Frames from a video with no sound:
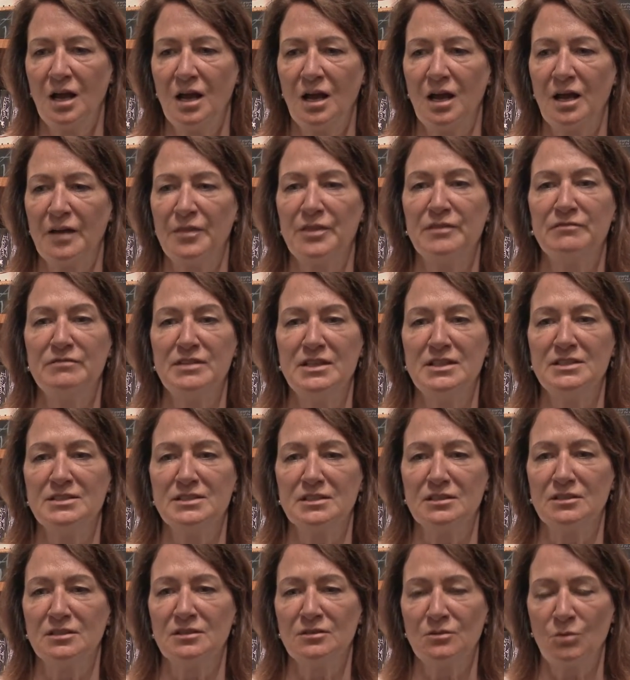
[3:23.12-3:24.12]
and the
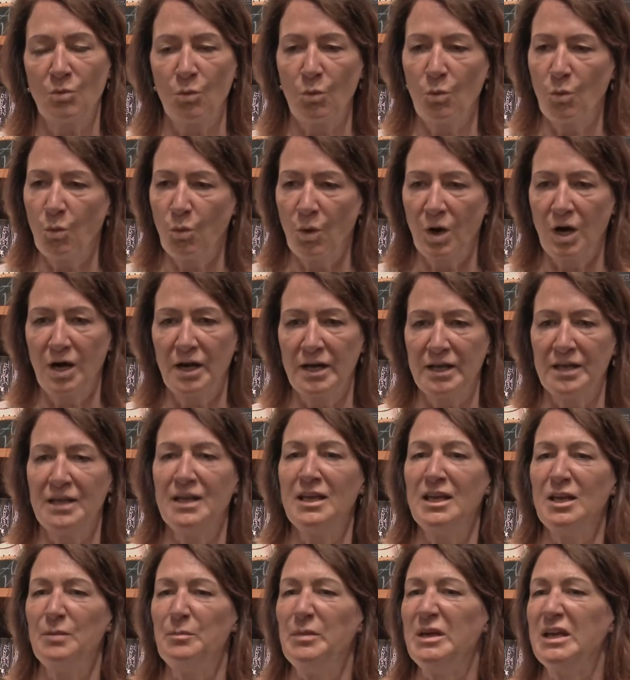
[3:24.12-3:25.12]
reason why
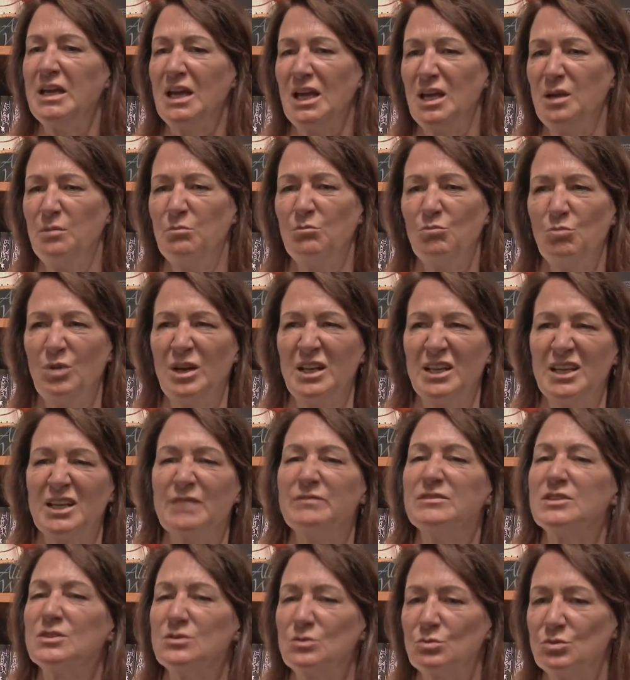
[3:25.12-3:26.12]
he became, well, it
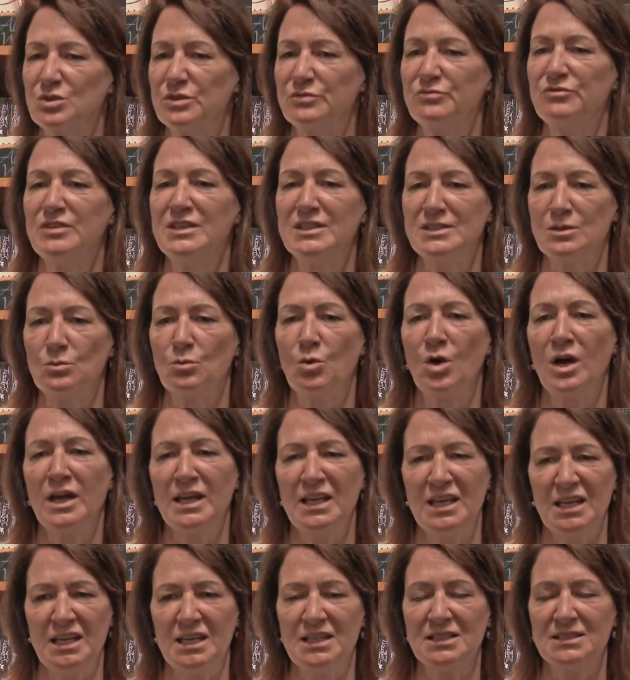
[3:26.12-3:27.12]
gives the sort of reason why
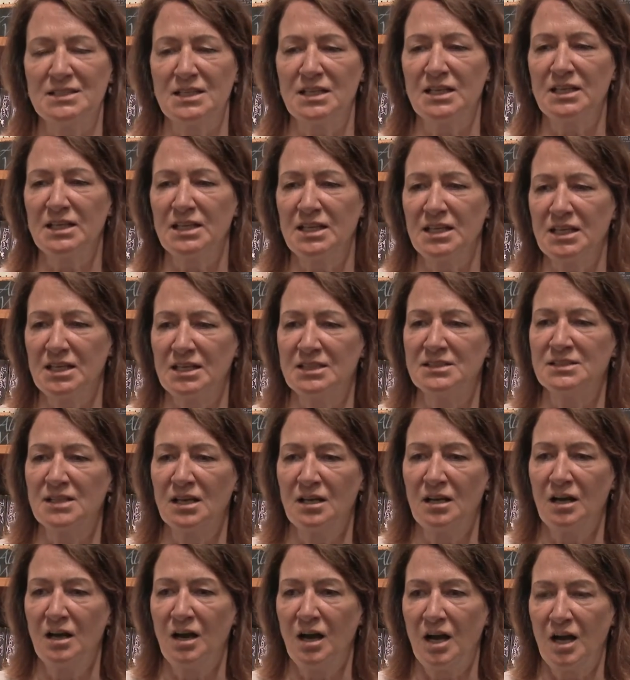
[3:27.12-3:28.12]
he is like he is.
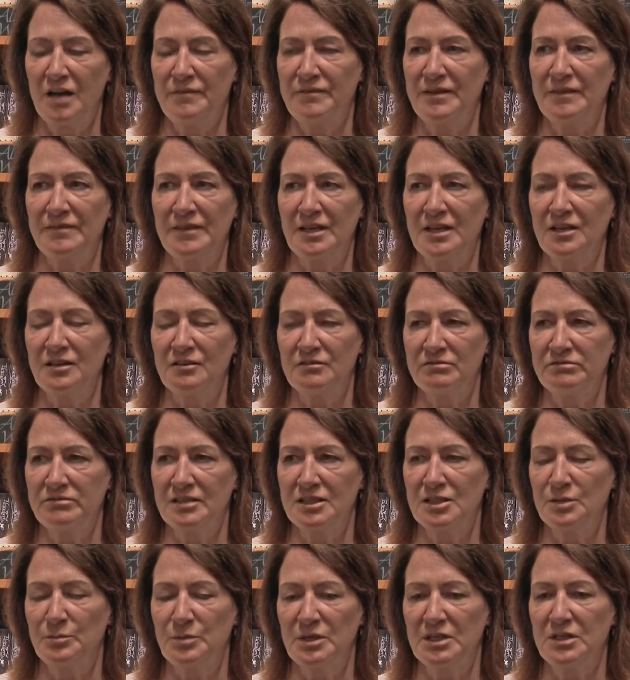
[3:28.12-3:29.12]
I found that
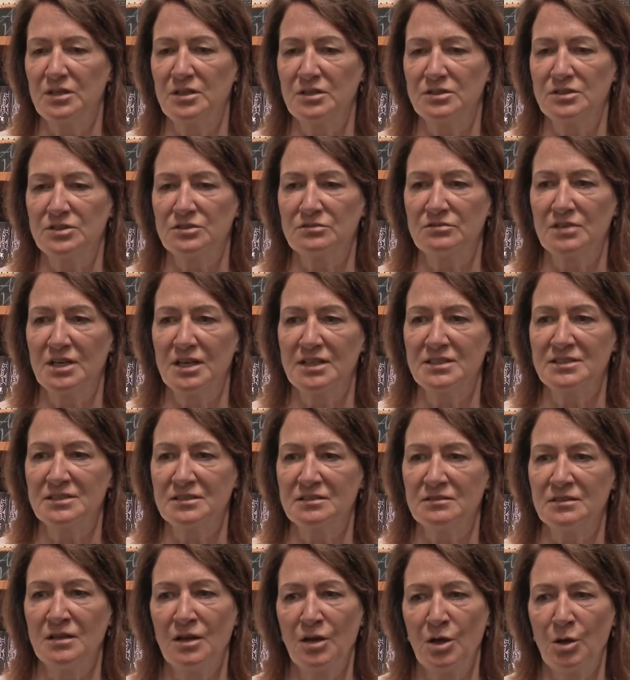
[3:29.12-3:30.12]
incredibly hard to write,
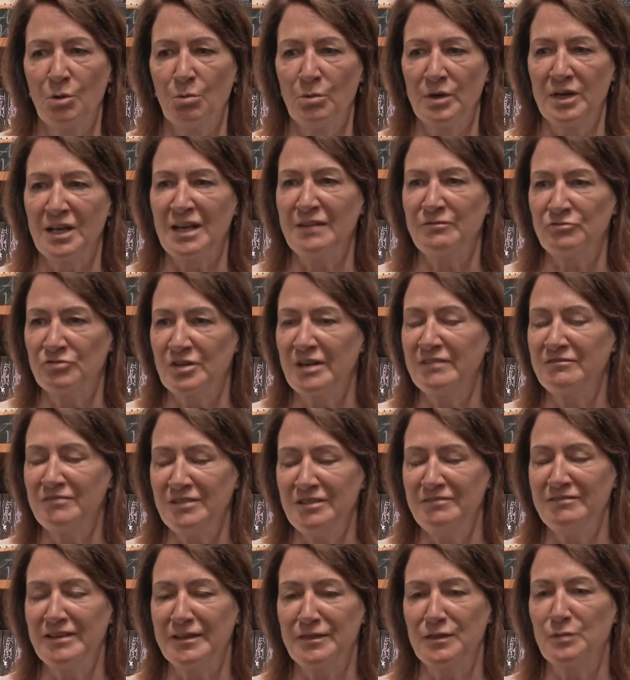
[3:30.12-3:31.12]
and whenever I
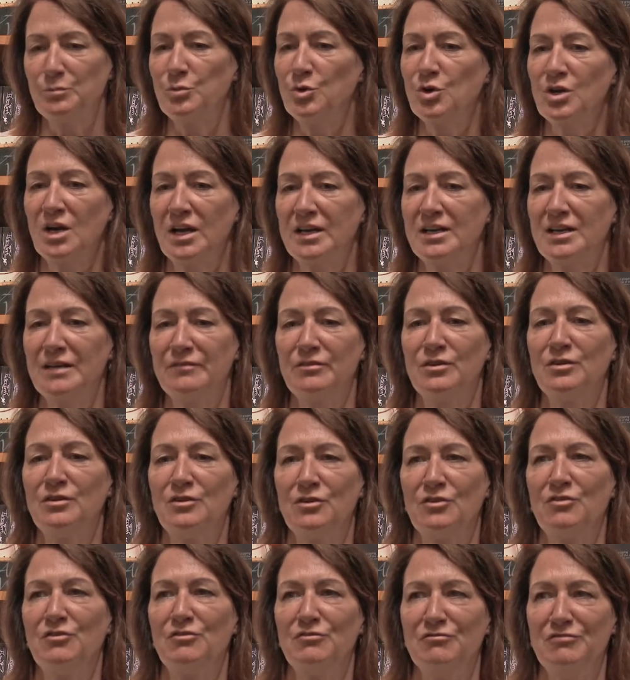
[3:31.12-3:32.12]
reread the book, I never
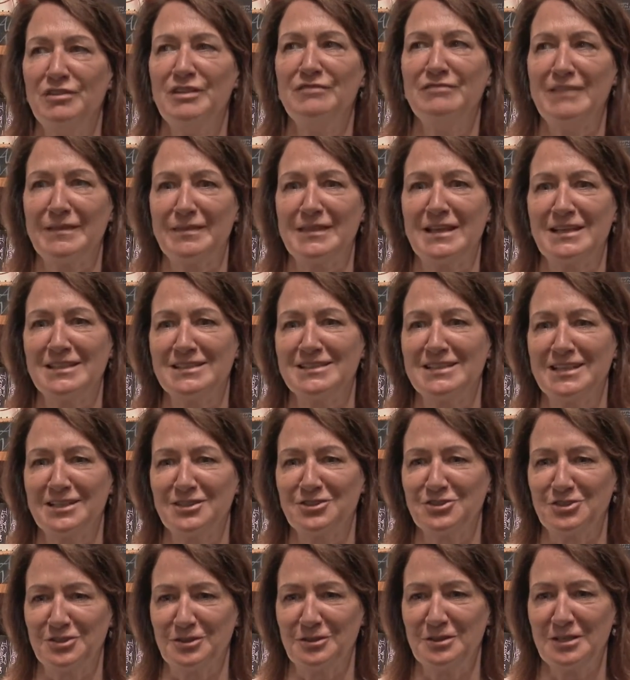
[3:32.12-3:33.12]
reread that
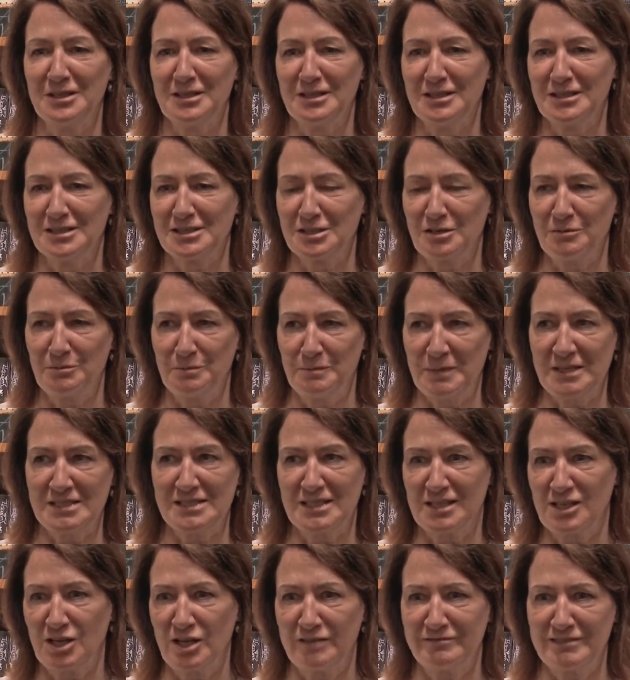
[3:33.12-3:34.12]
section. So
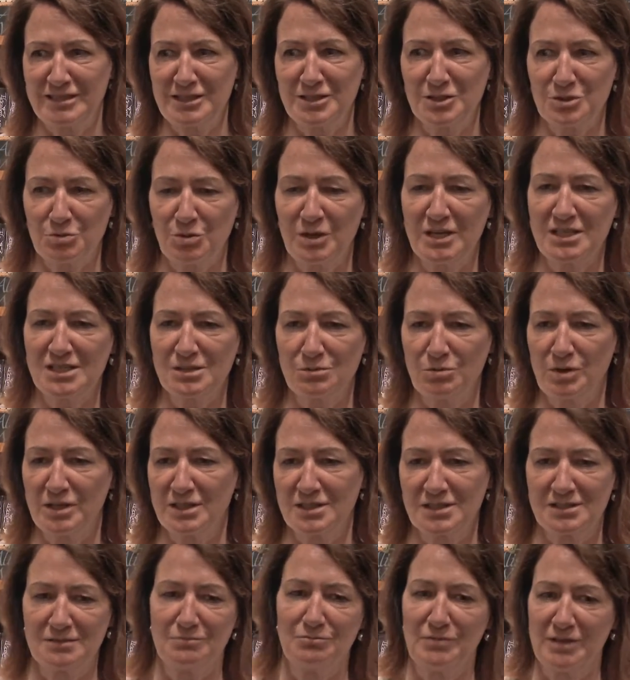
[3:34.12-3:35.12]
basically I read it twice,
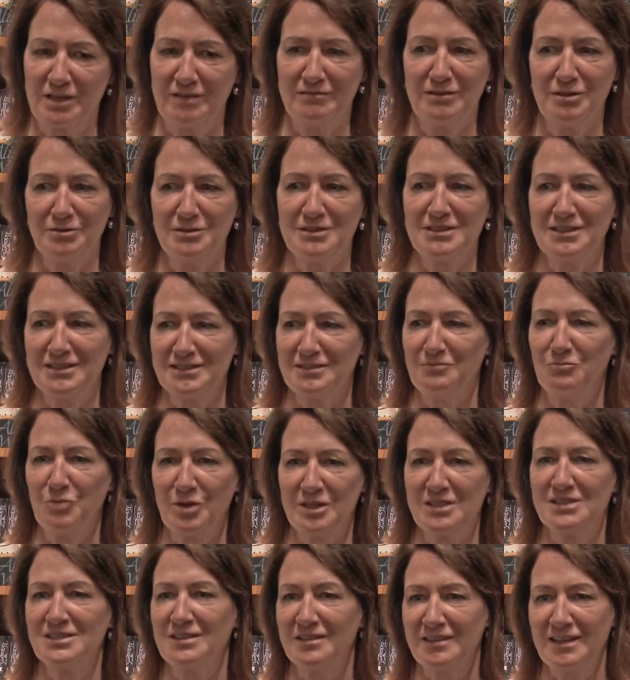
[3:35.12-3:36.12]
once when I wrote it and
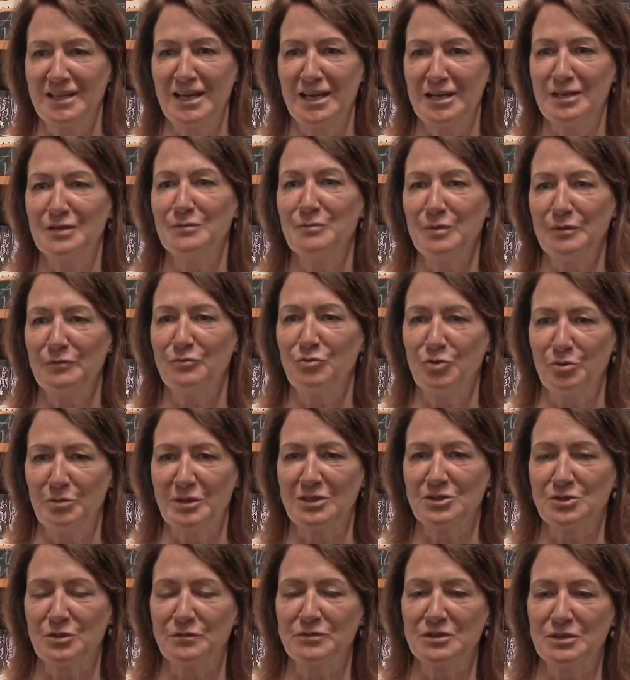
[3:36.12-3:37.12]
once at the end before it
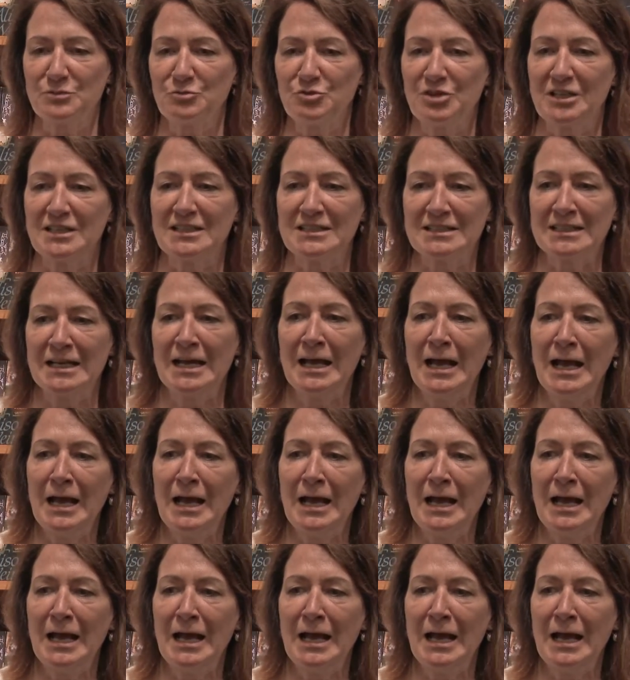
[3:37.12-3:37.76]
went off to print.